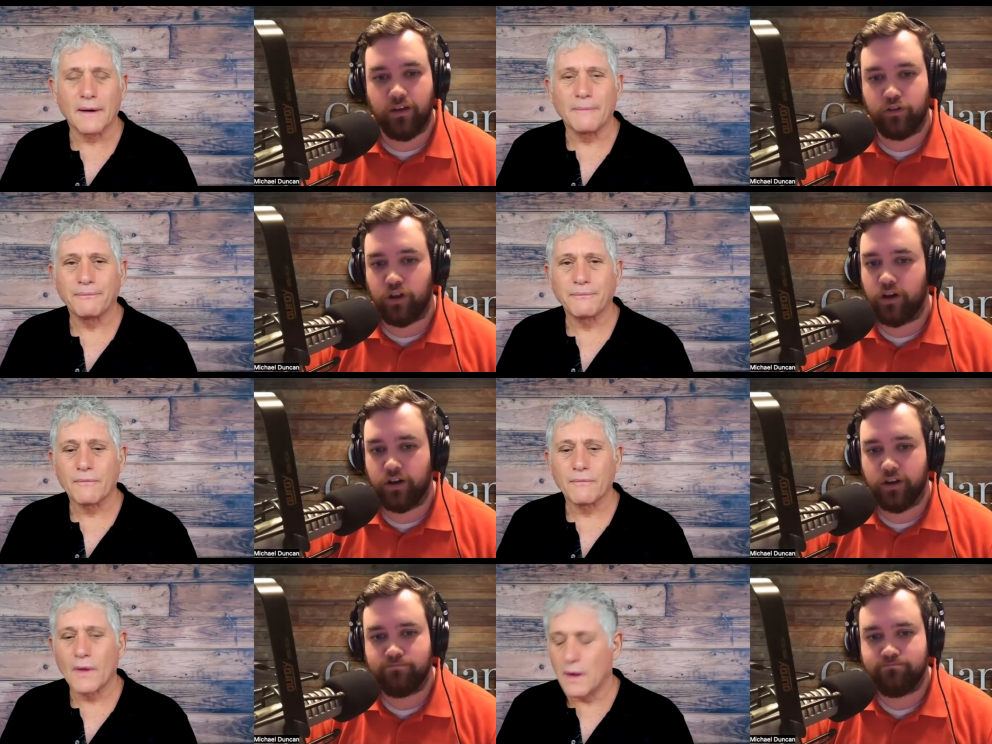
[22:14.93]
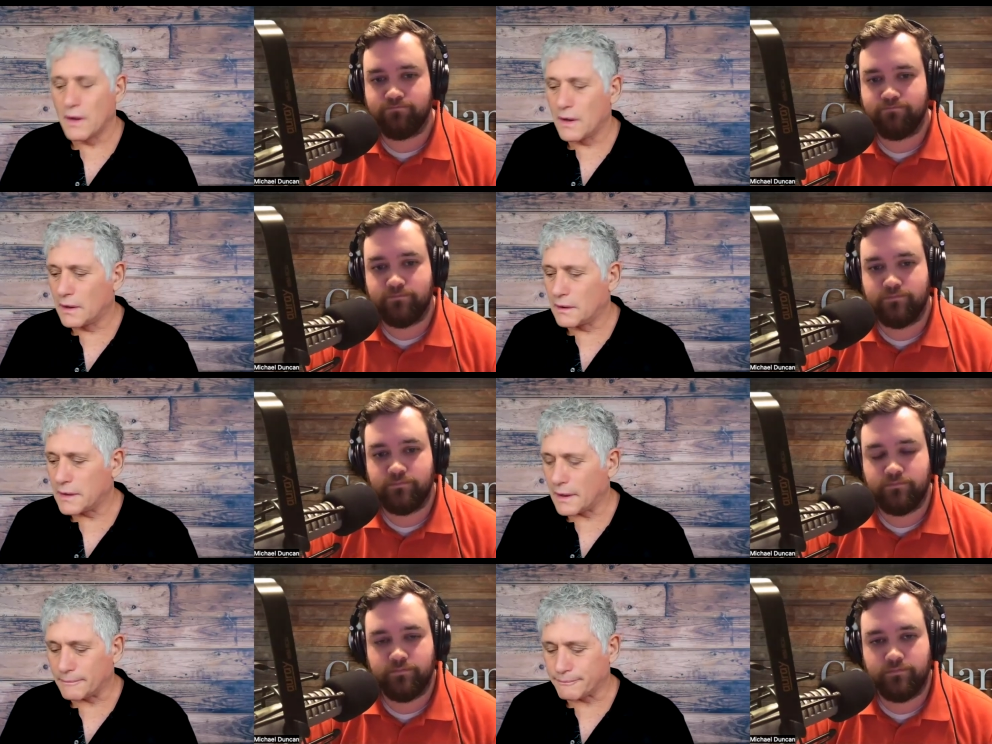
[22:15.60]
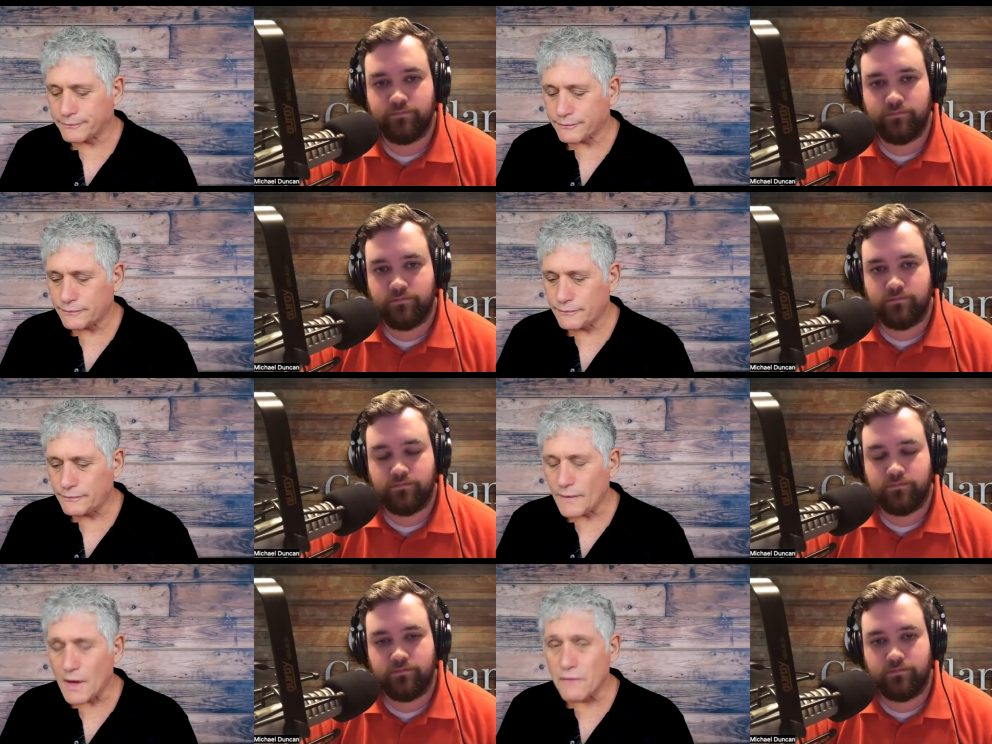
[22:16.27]
Speaker 1: of clarity? Yeah.
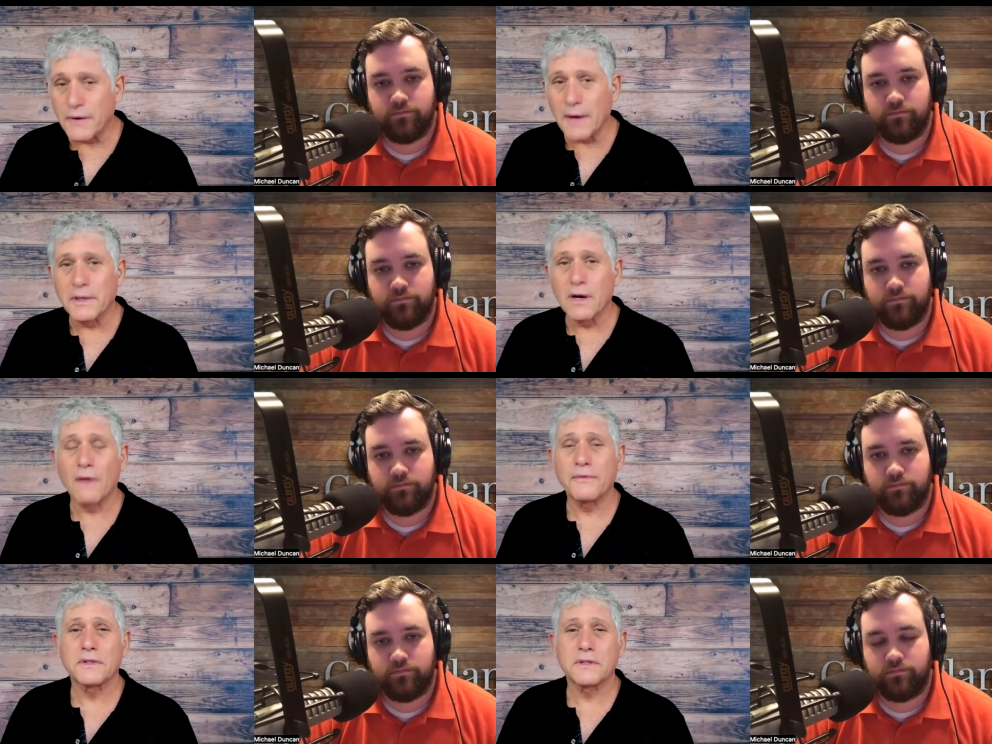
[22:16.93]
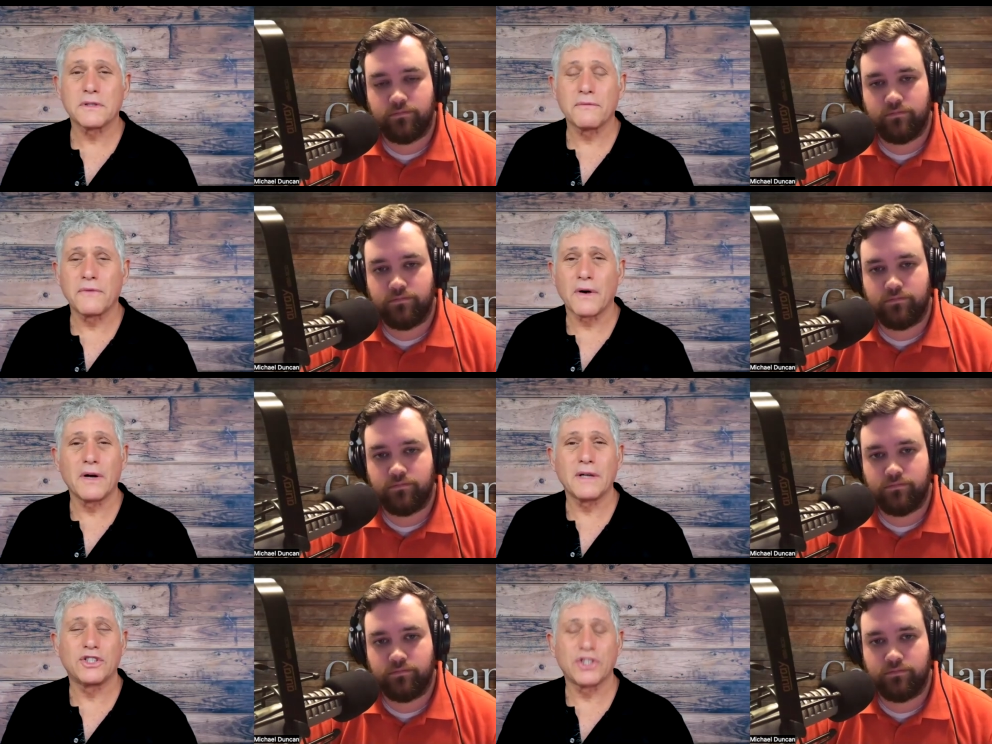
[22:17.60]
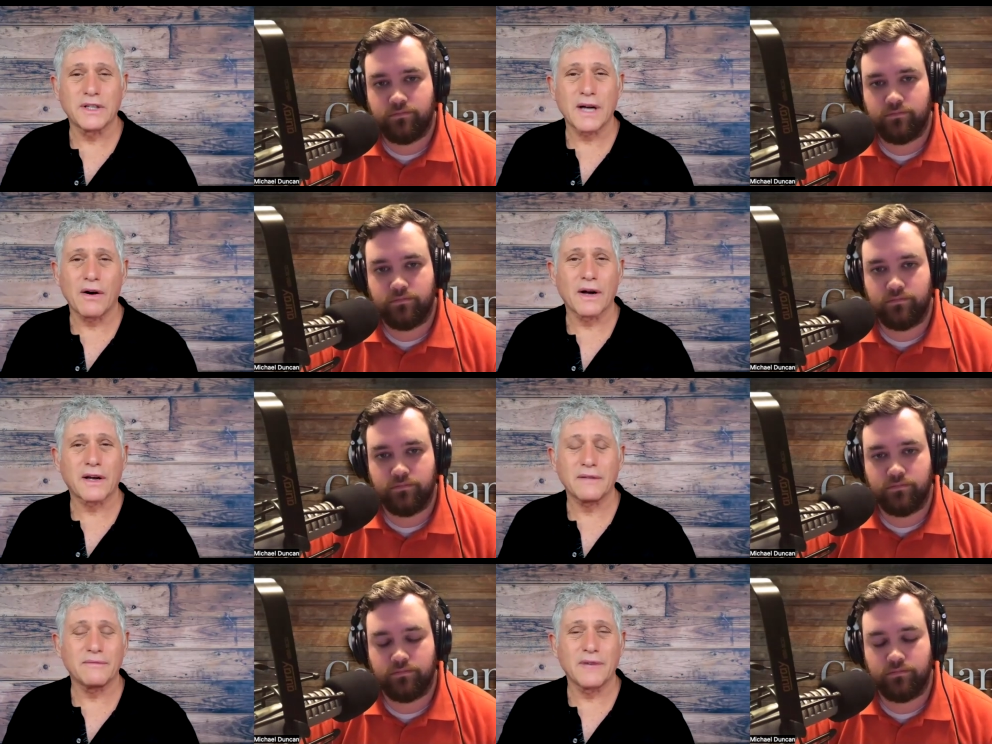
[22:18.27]
Family office is a very
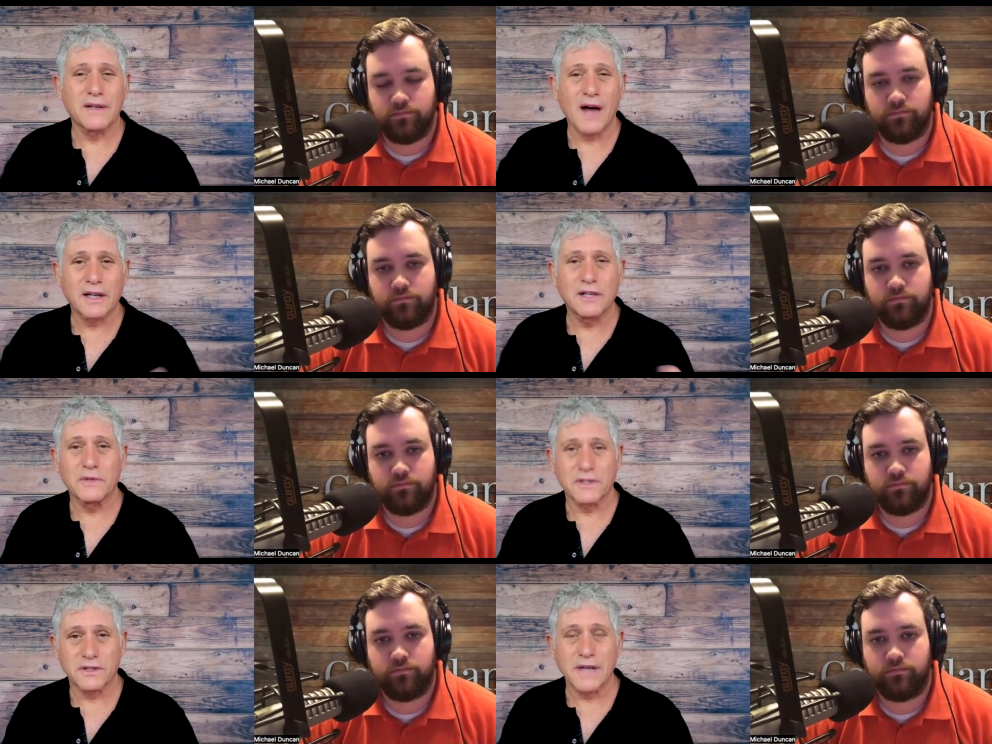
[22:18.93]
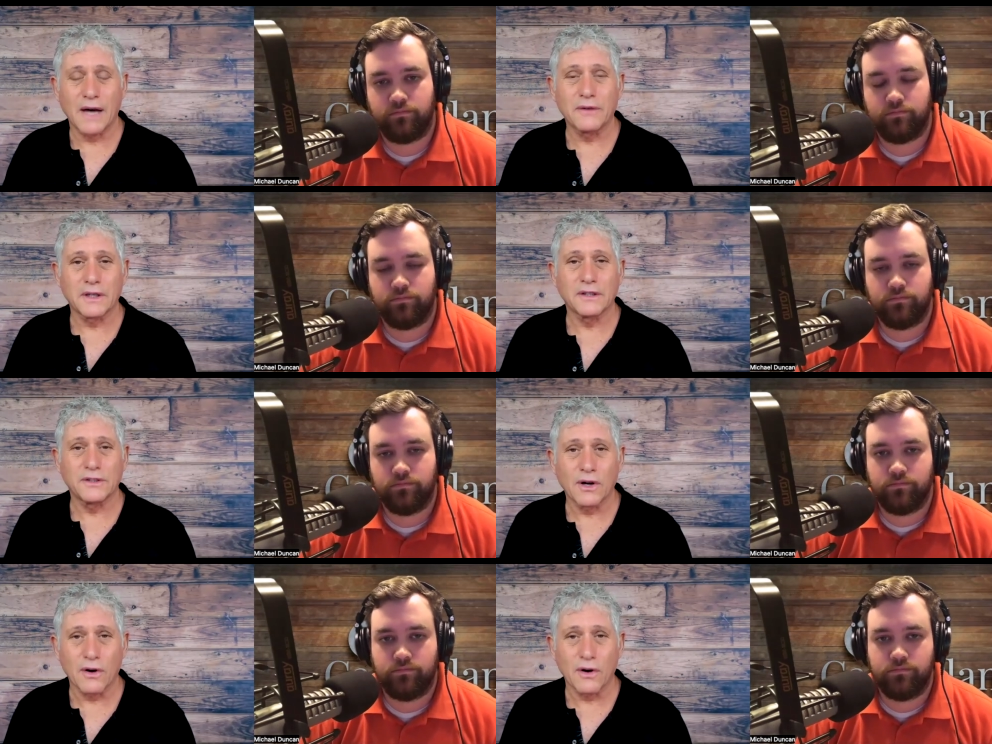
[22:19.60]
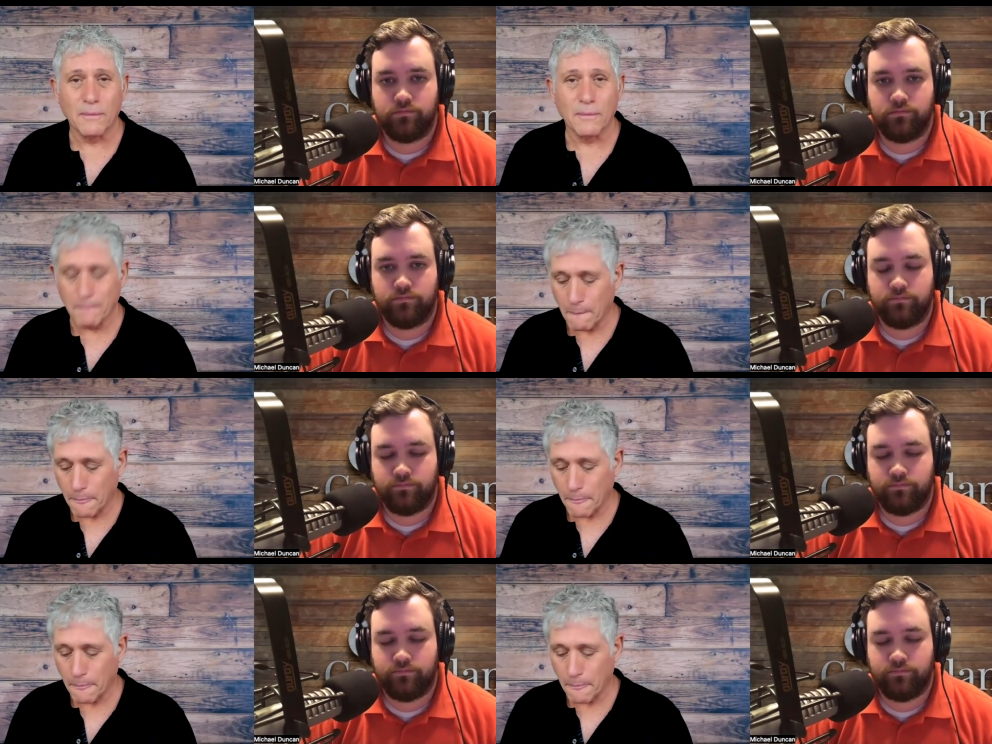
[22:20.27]
generic, innocuous sounding term,